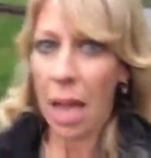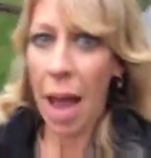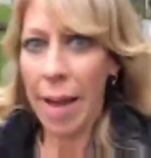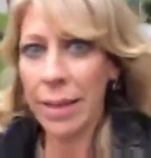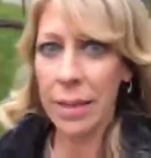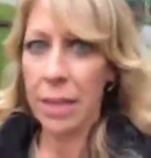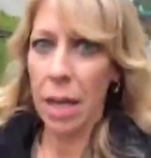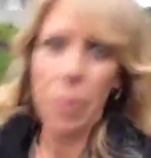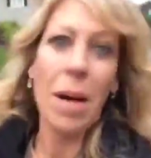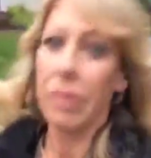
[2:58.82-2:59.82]
and
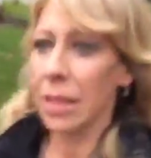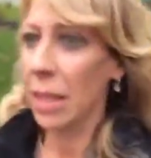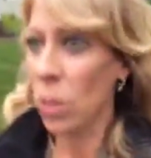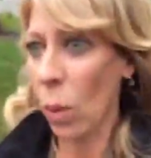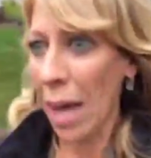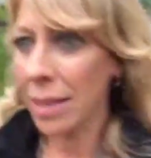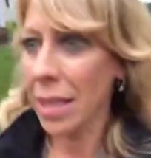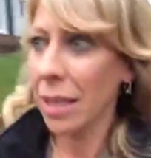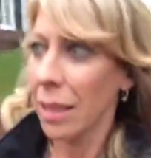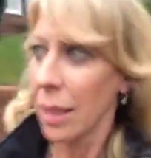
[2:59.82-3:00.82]
everything's
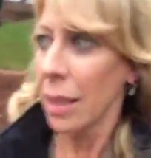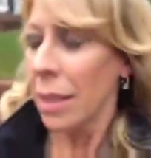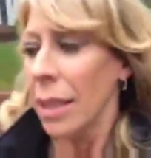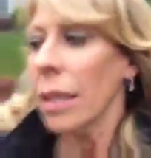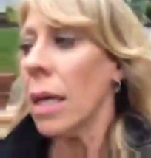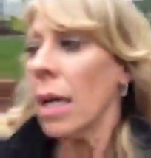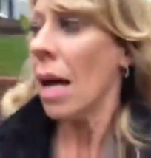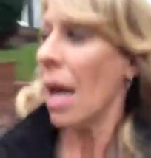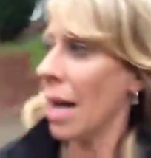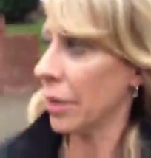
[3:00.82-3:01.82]
wet
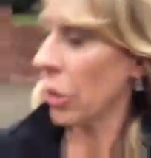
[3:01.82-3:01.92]
and